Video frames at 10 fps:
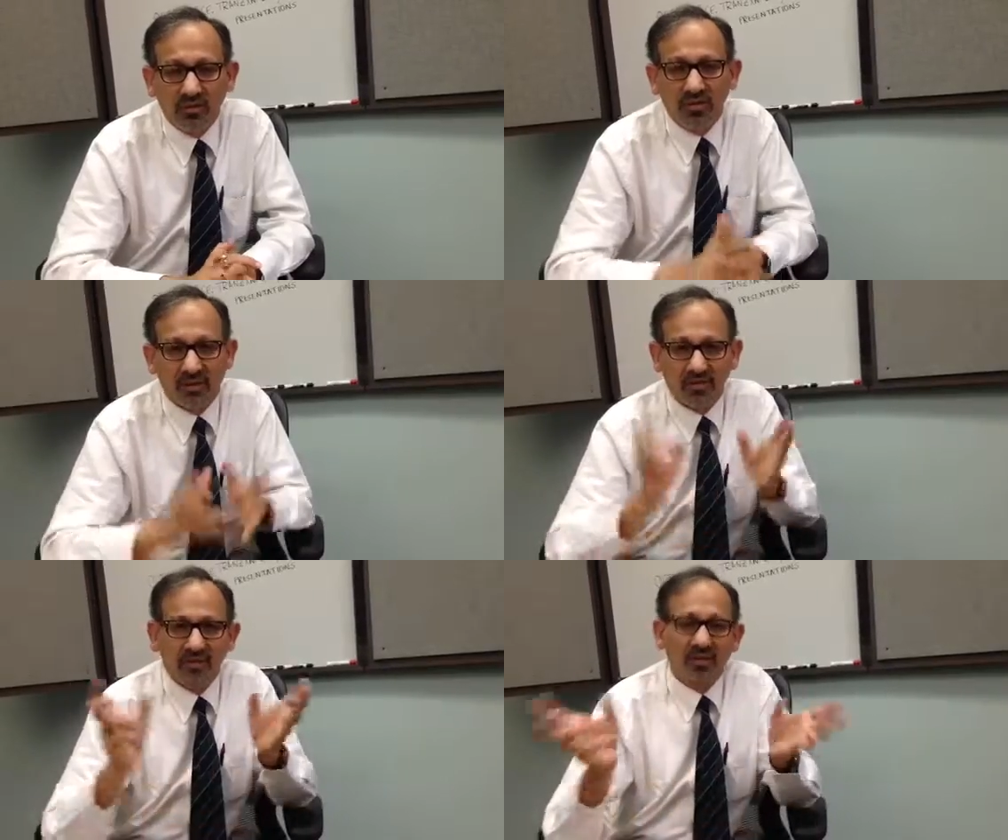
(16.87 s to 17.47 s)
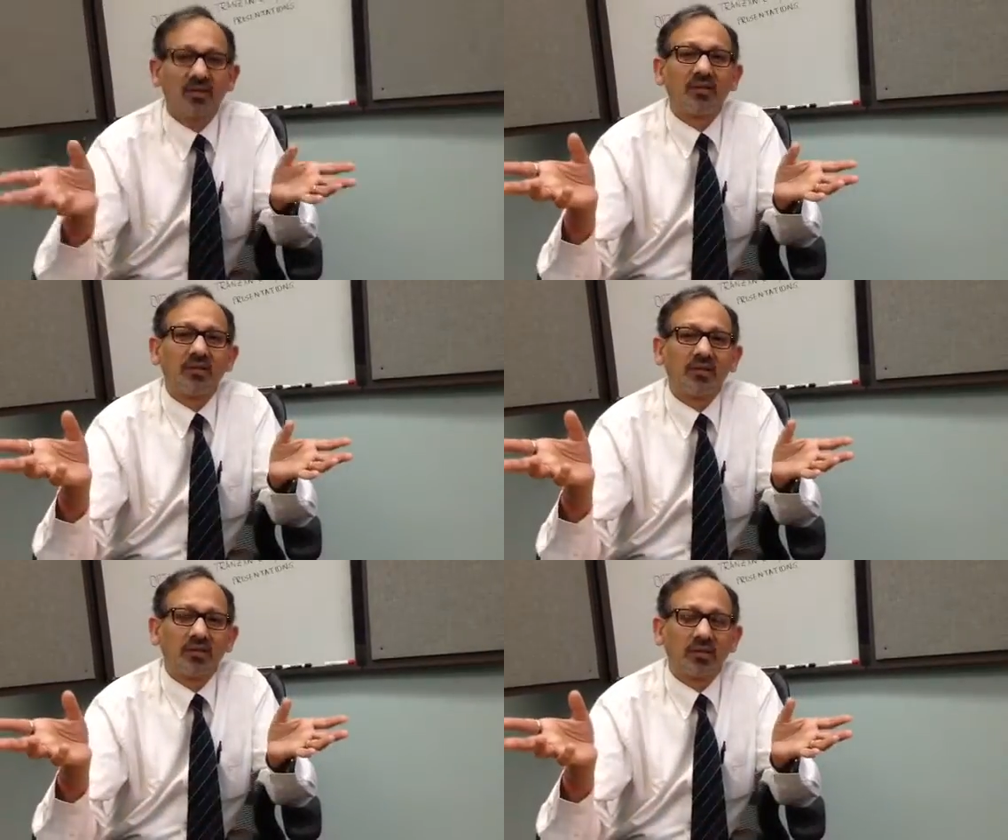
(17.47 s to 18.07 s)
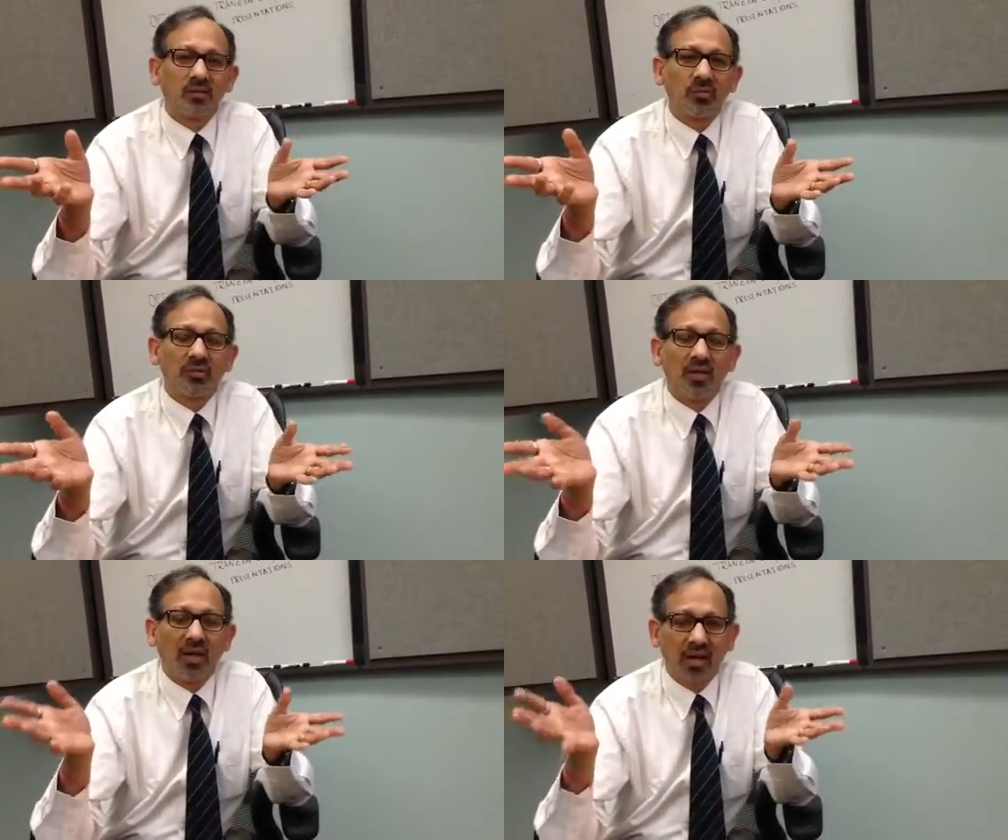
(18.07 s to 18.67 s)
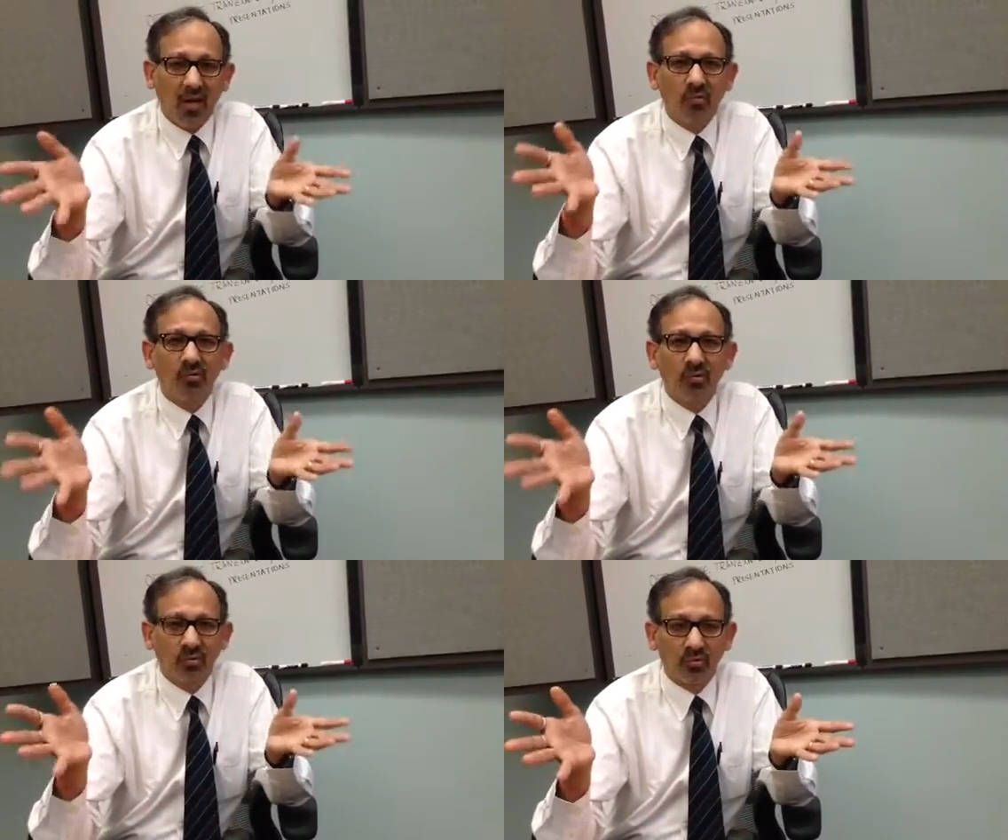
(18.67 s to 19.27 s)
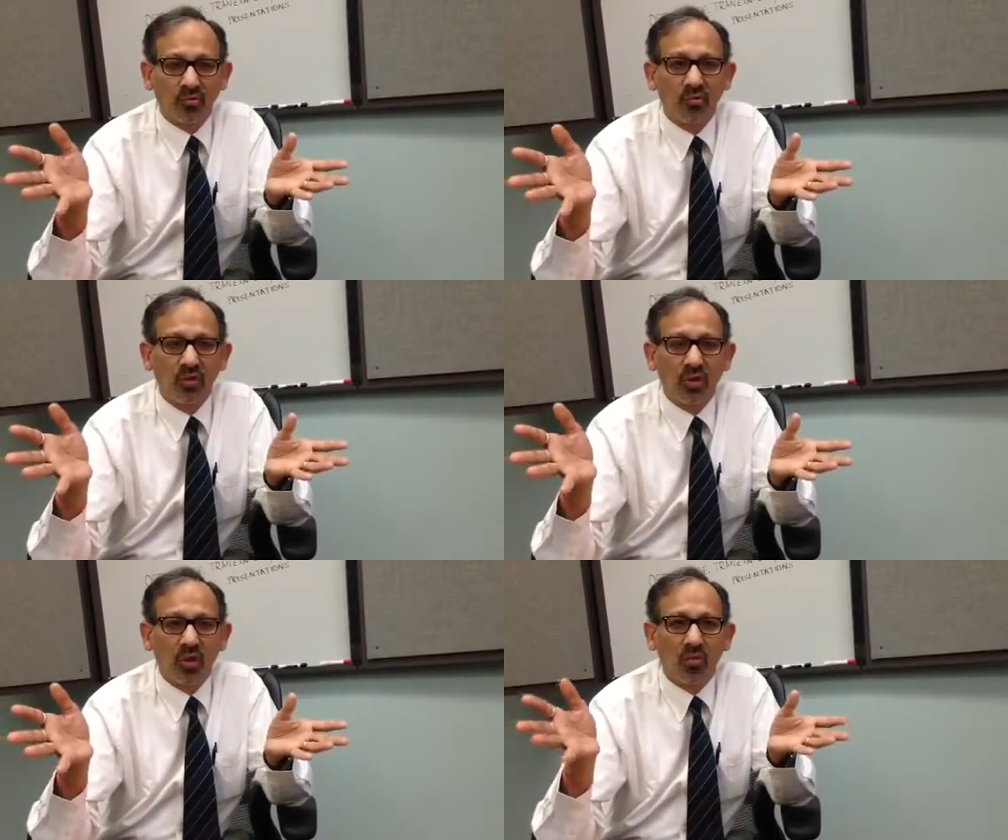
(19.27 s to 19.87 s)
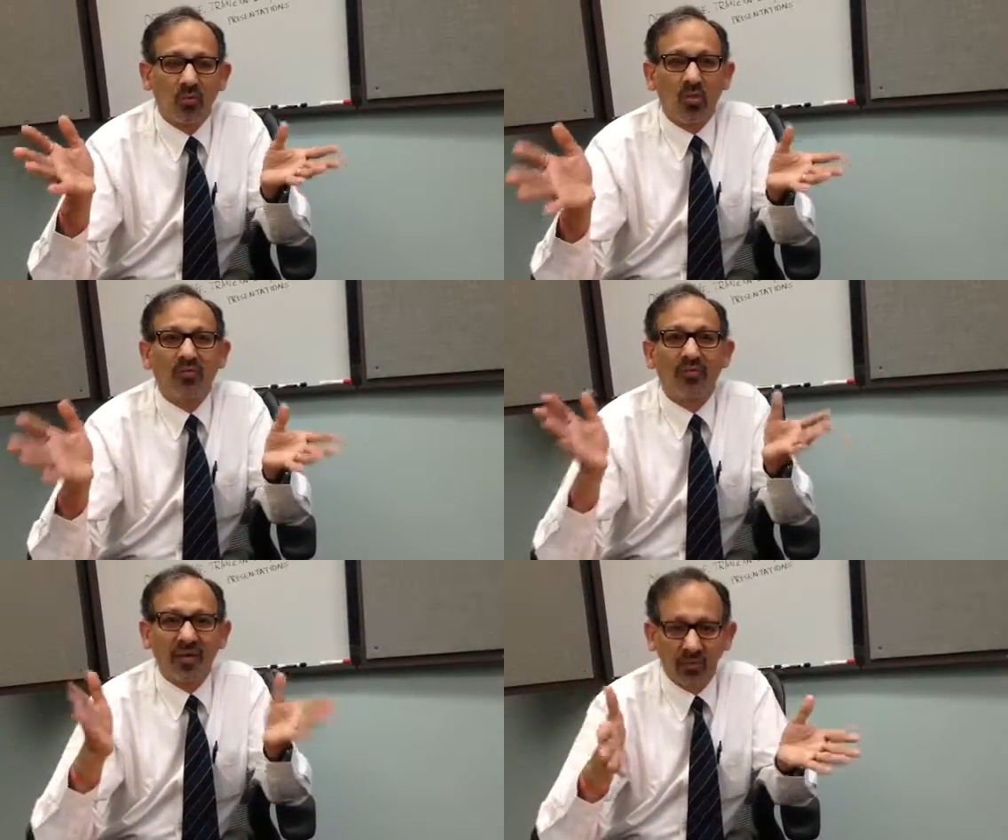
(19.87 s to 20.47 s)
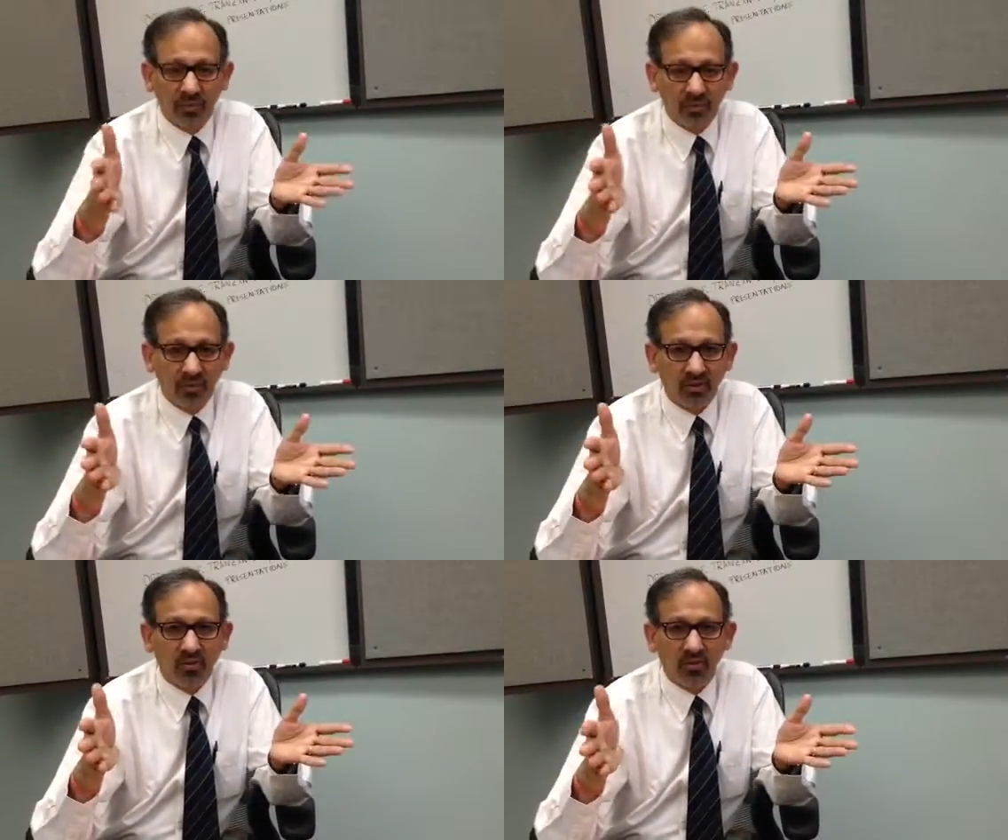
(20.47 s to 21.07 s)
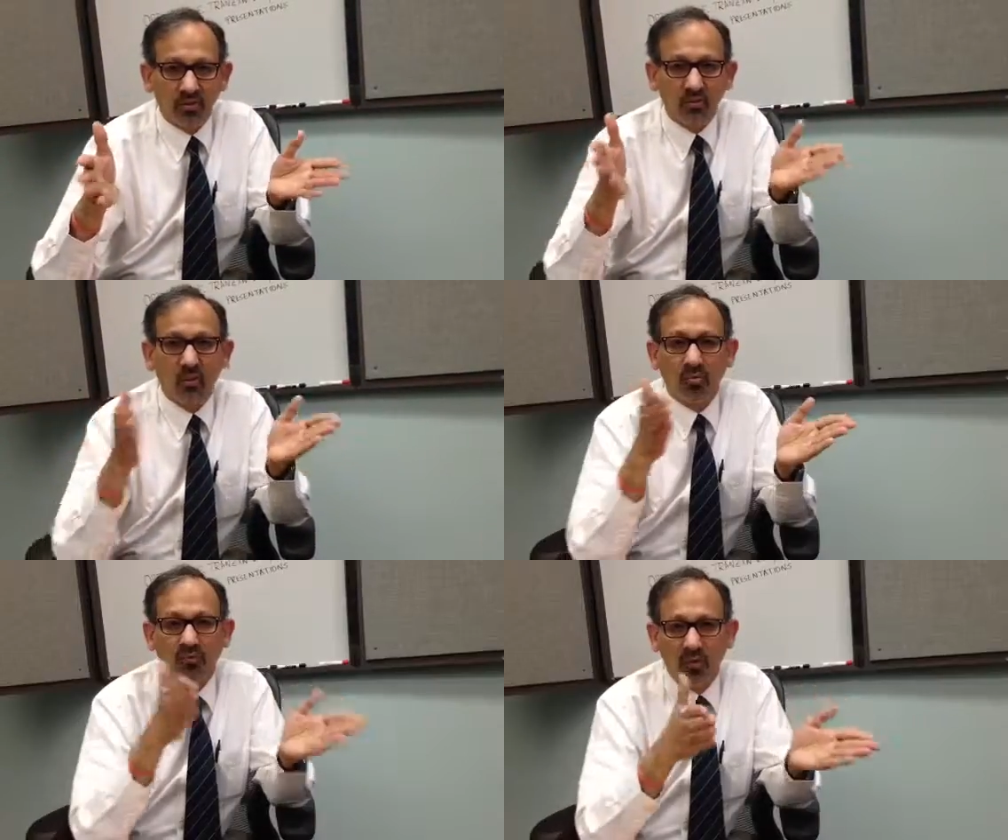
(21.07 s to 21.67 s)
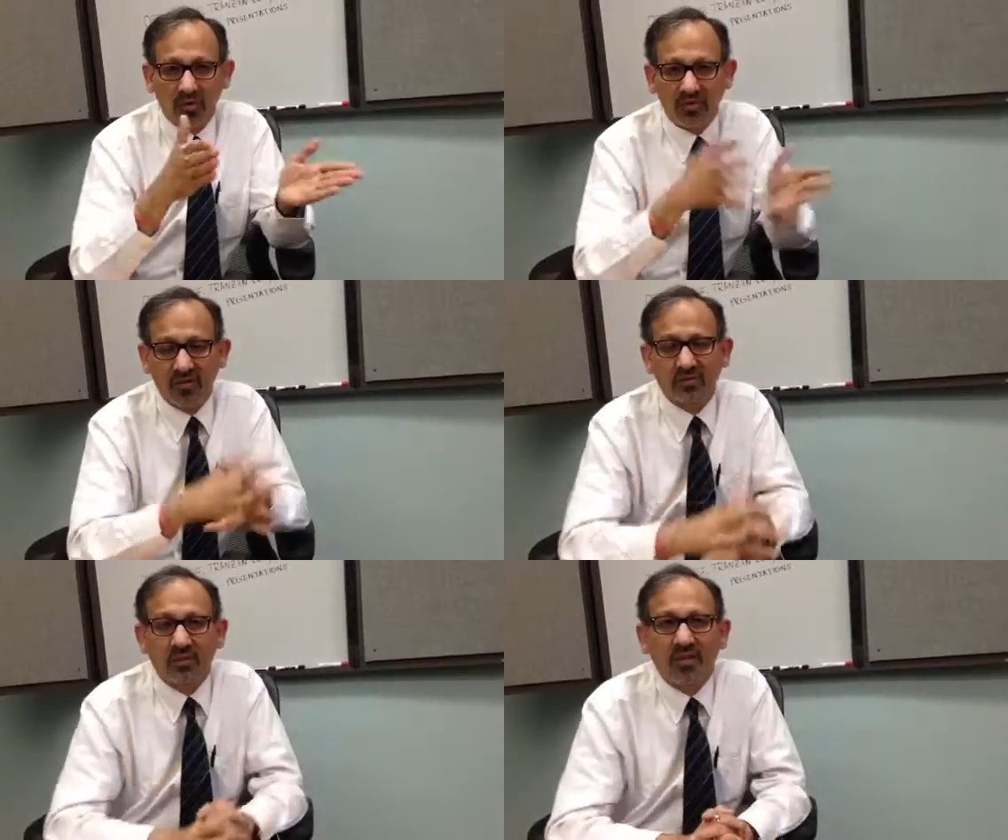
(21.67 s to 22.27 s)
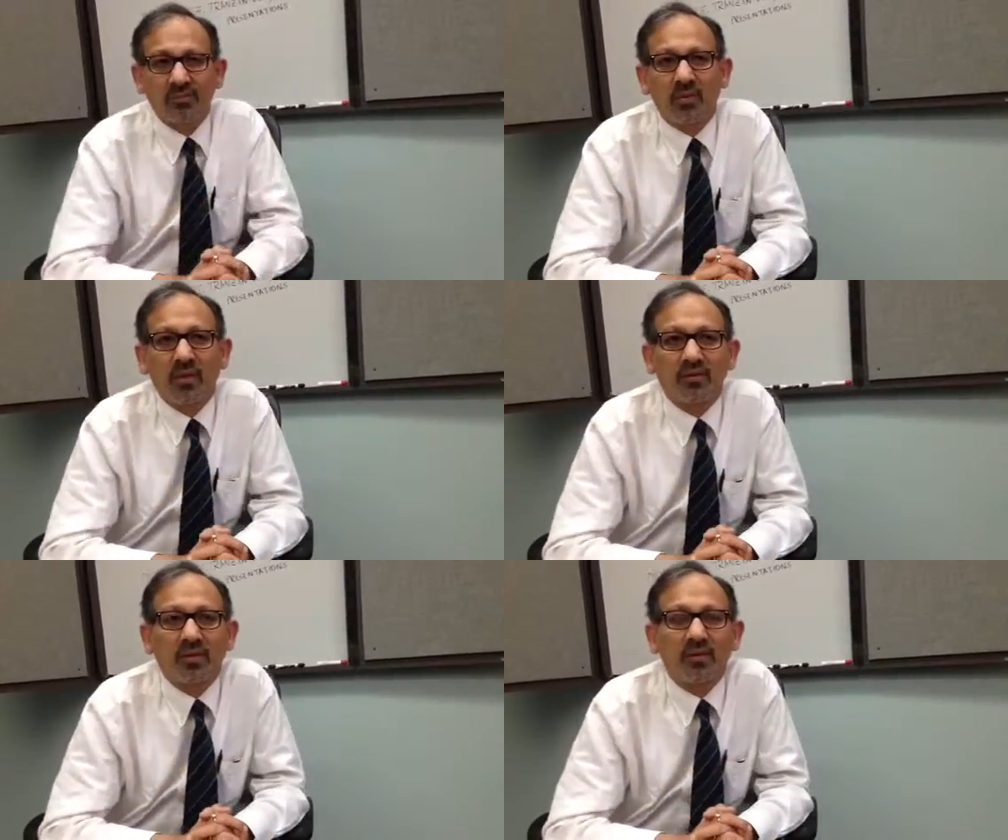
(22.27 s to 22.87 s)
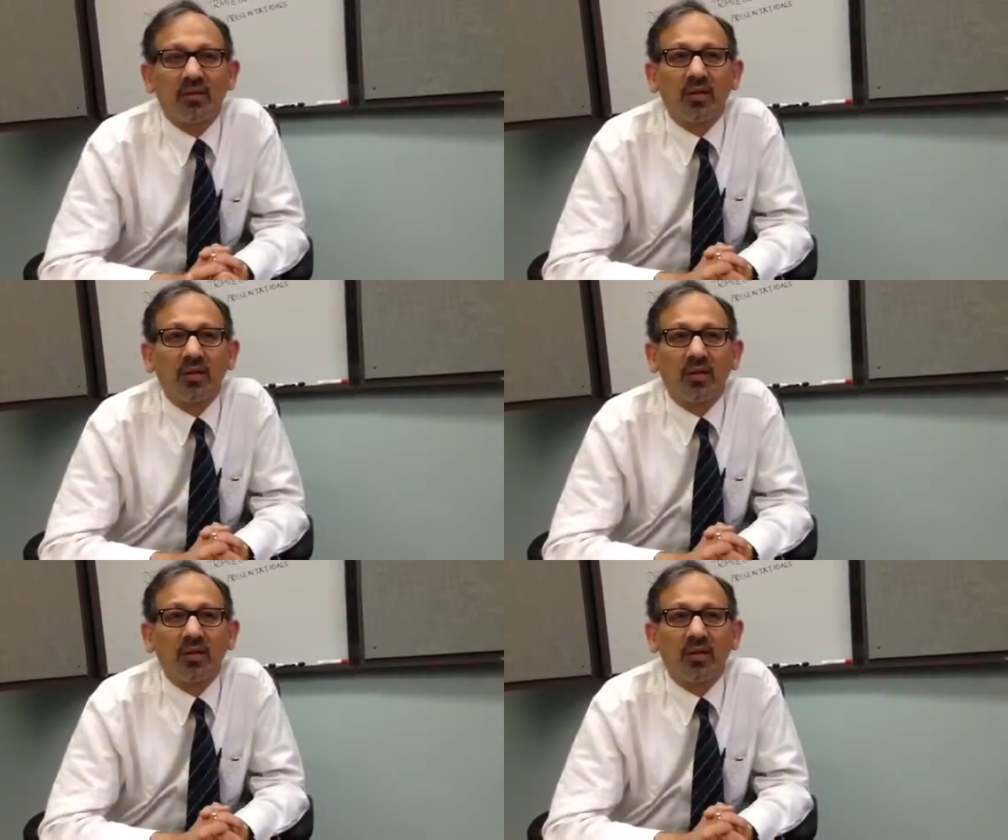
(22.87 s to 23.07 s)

There are certain conditions which allows you more favorably to go for a fixed price project.